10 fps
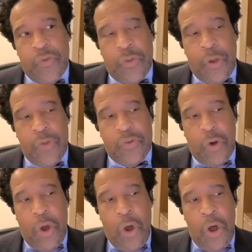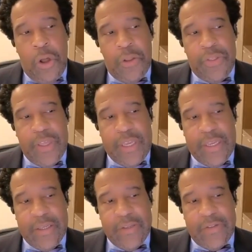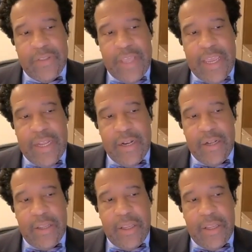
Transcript: So those are all things that